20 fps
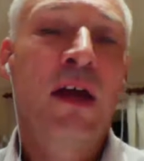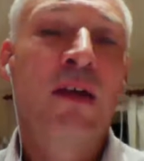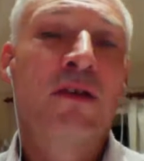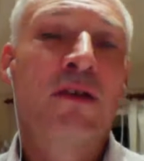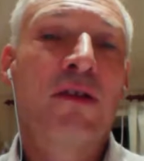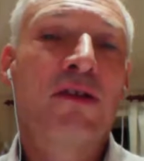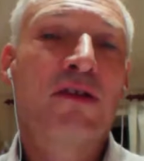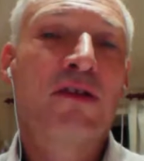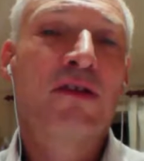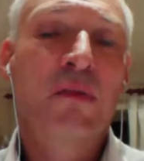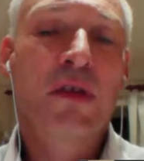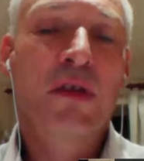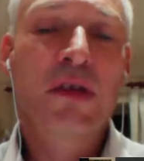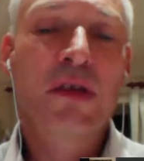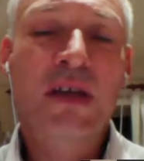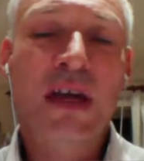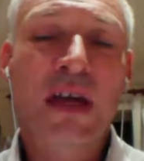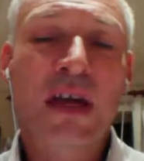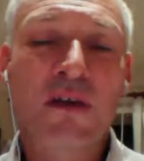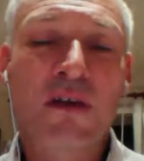some of the
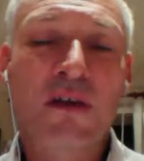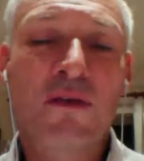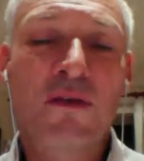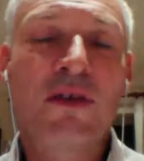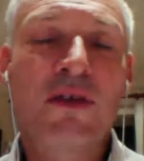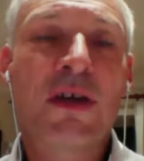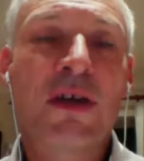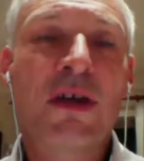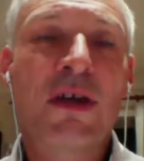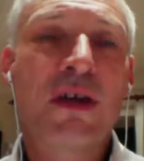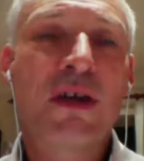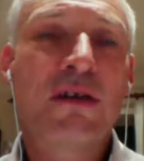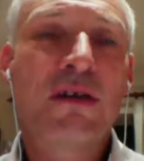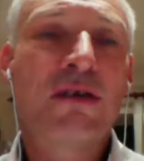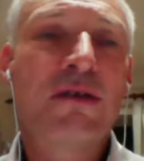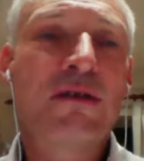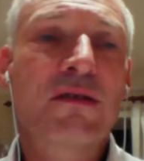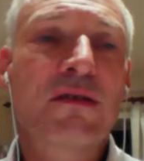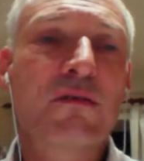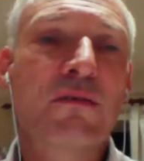
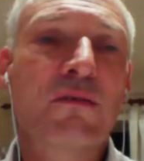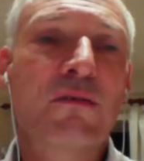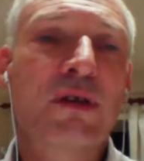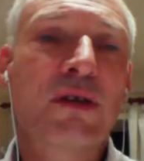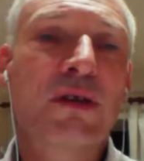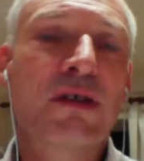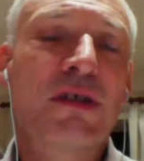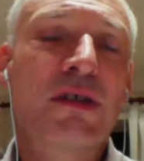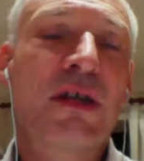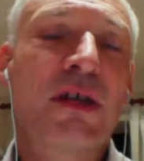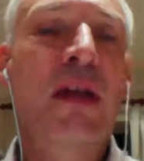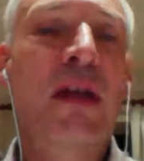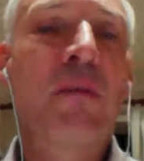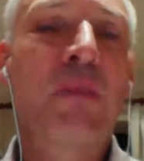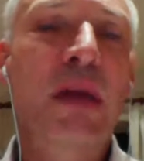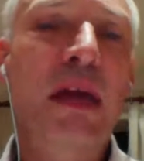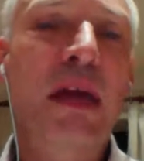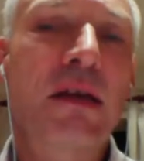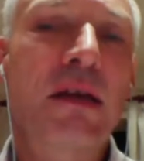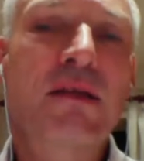technologies were still a
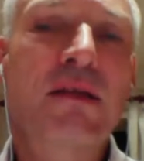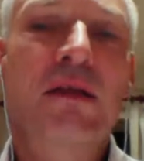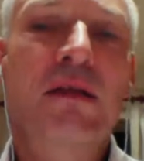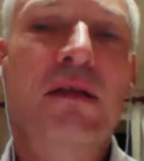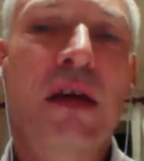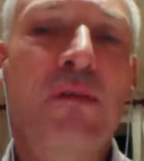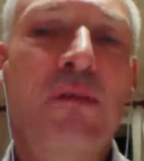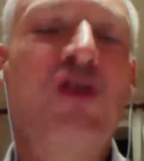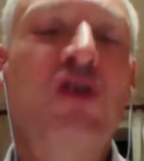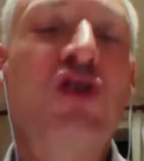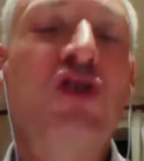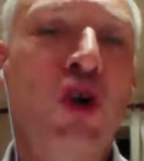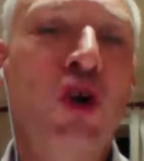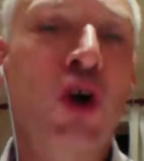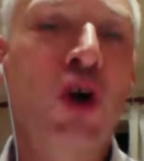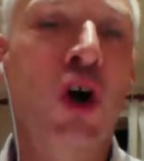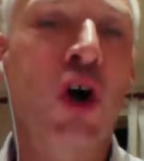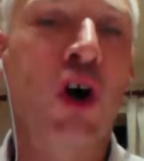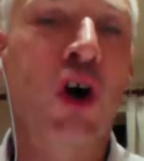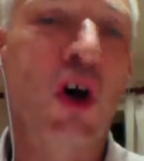bit
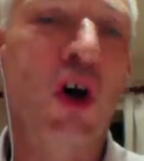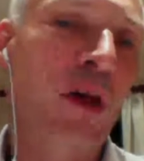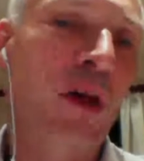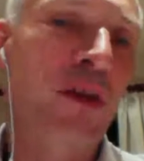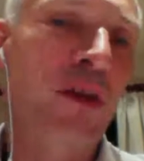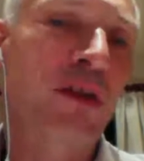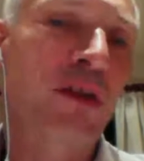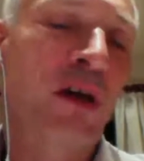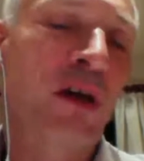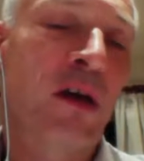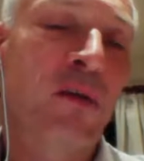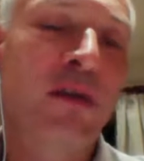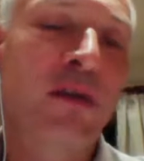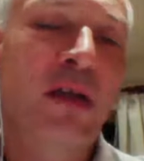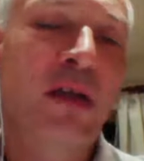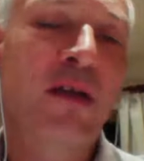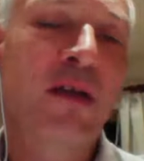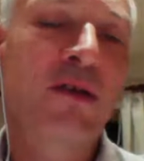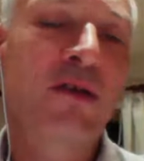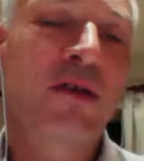immature at the time the
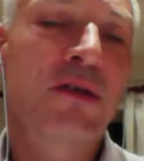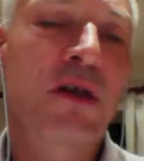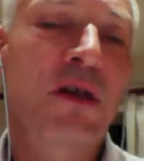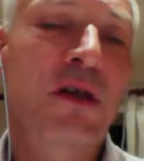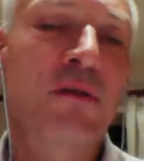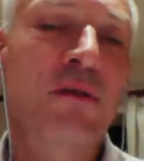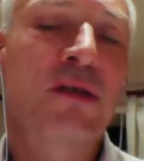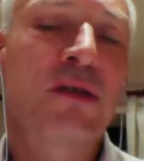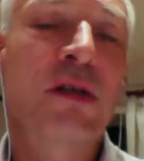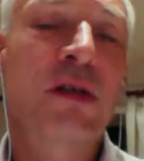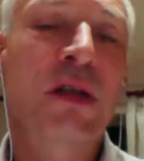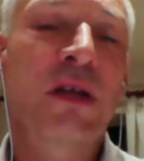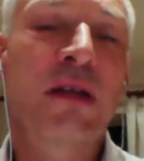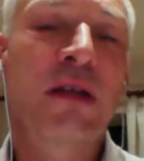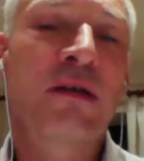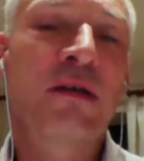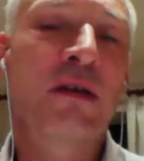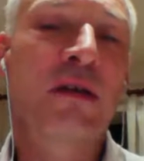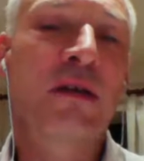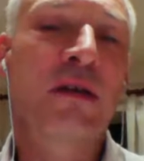telescope was
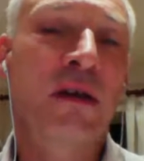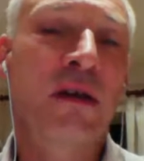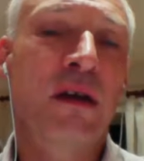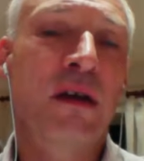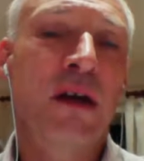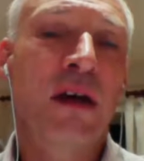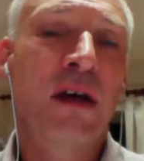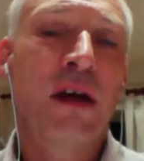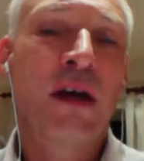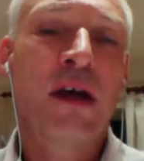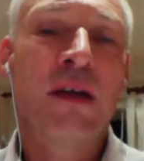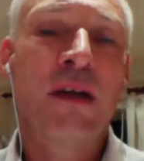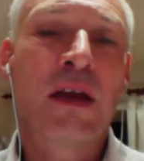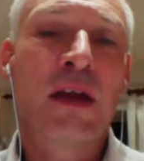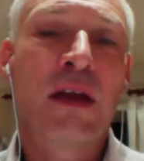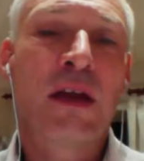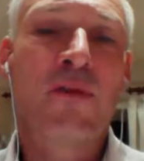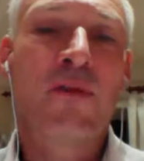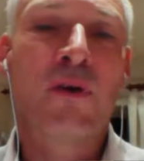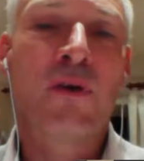selected, and
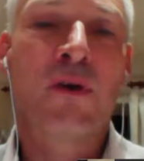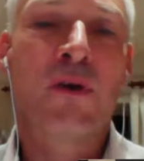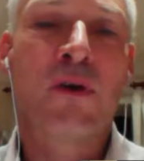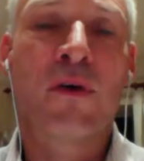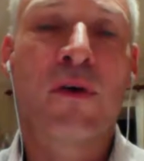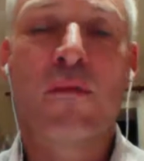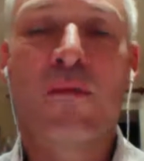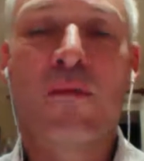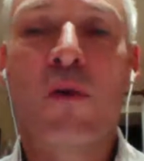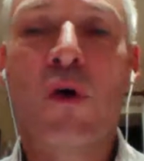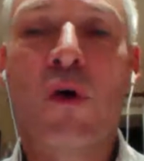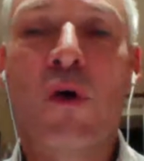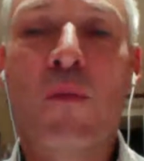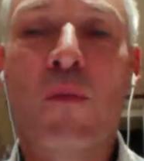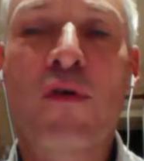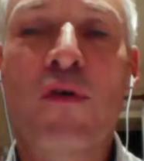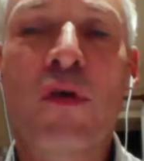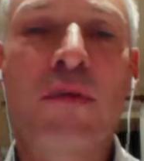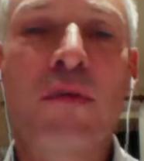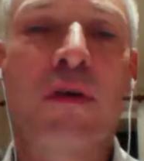therefore more
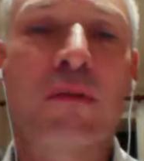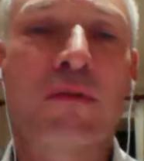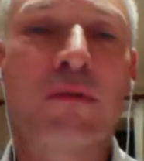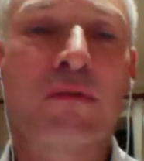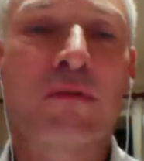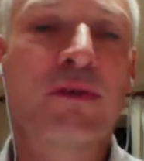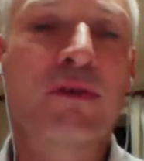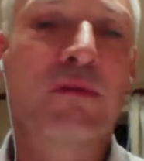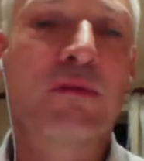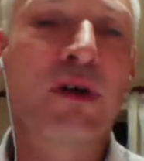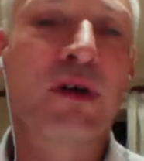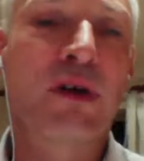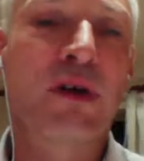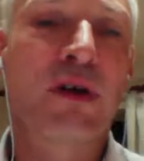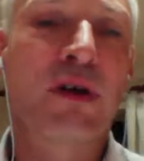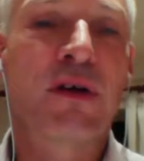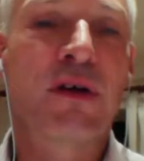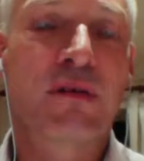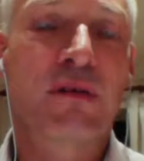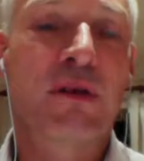problems
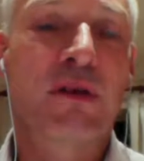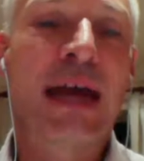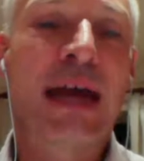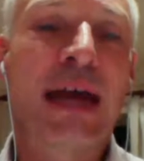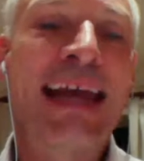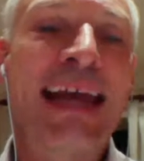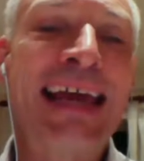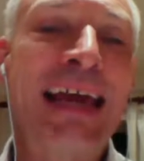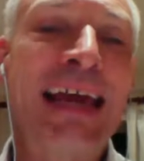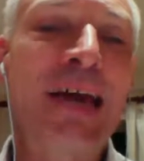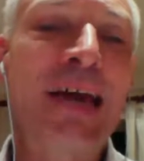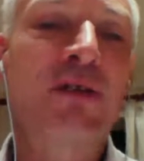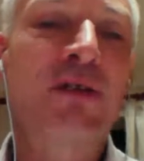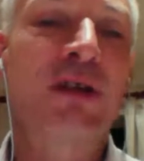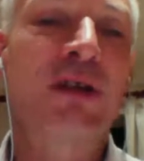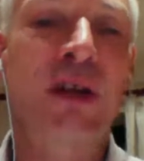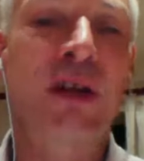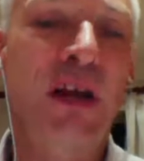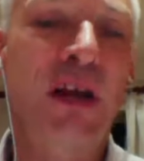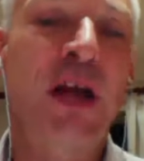were encountered
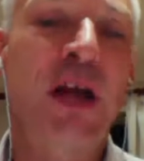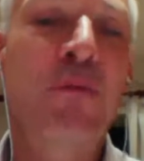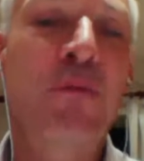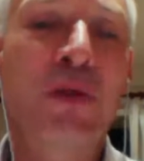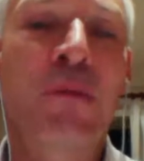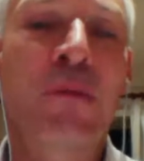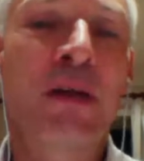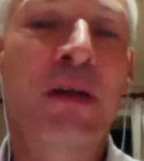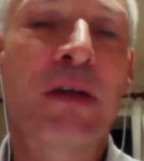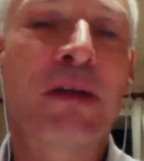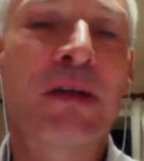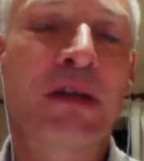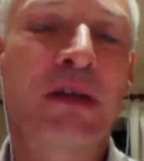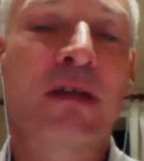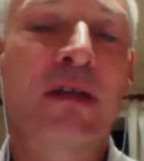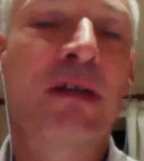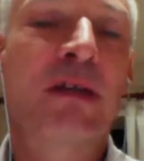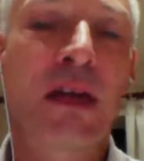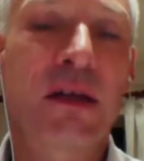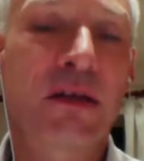in implementing
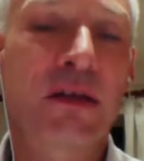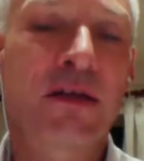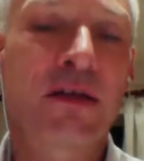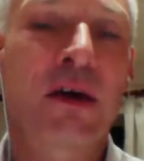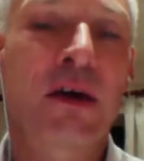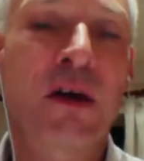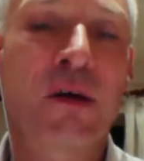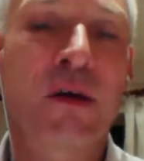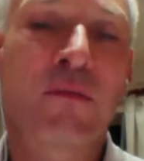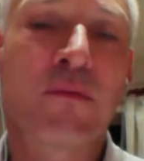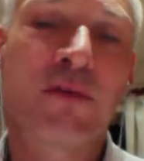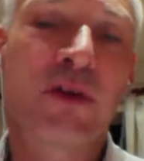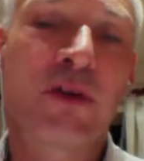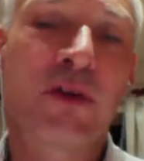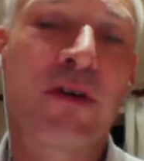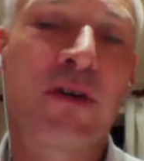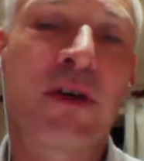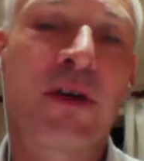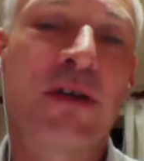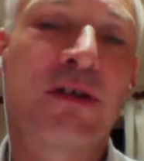the telescope
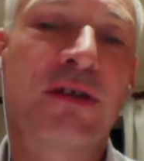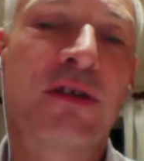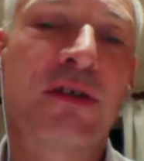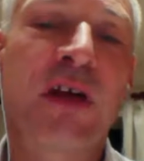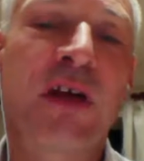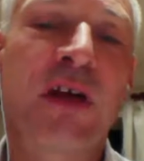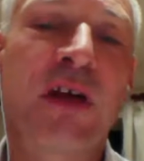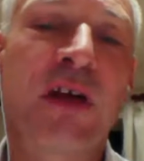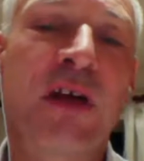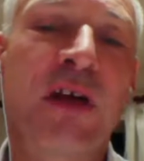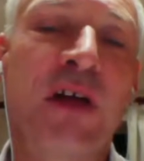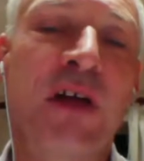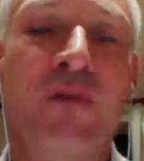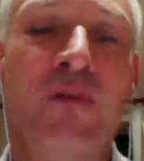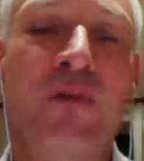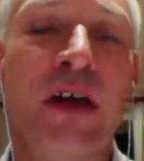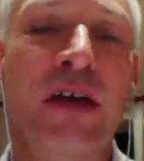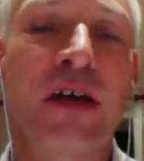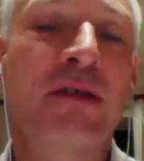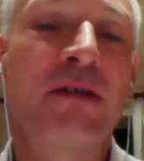during its
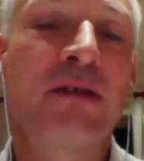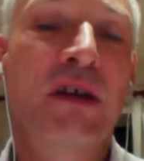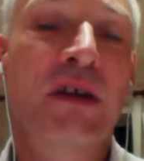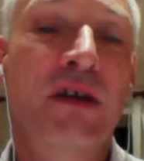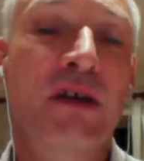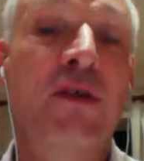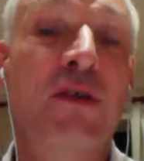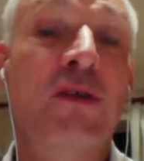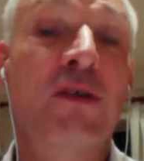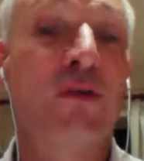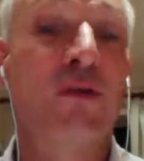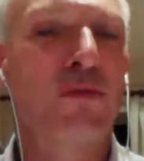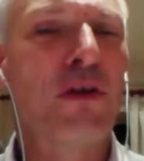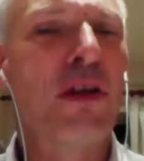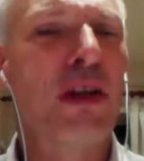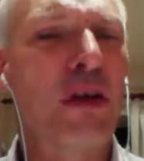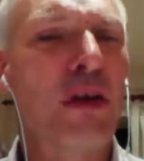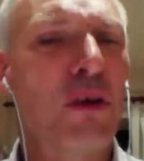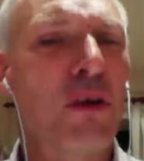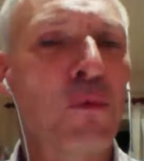development phase than
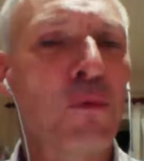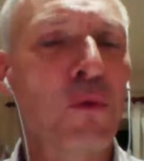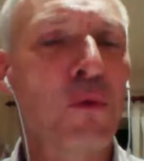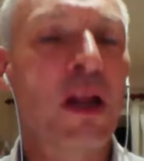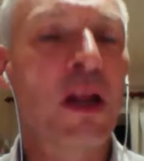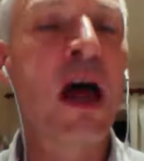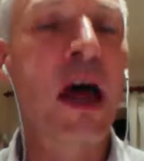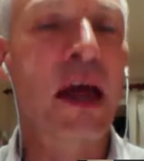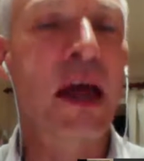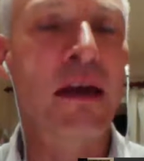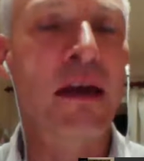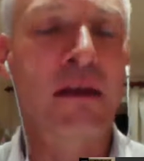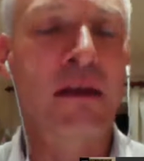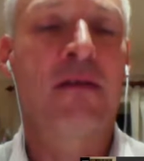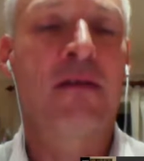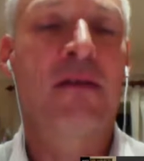you really would like.